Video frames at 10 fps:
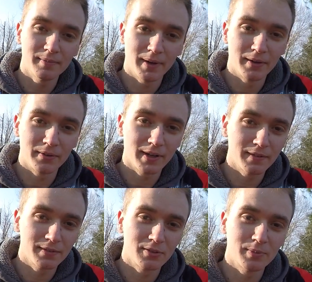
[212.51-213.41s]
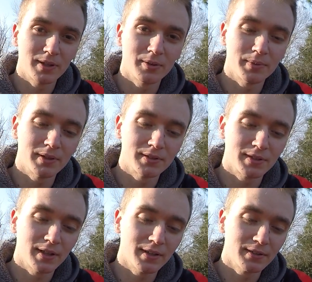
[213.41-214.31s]
My uncle gave this to me a couple years
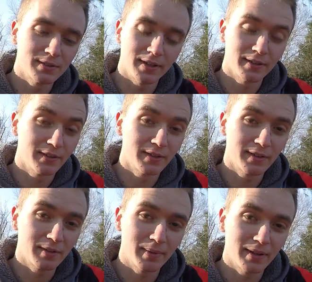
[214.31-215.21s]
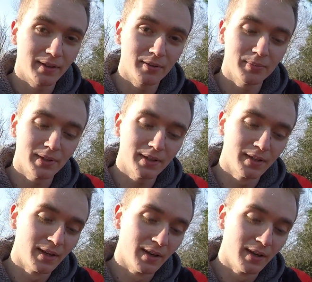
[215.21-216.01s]
ago, so I don't know anything about the company.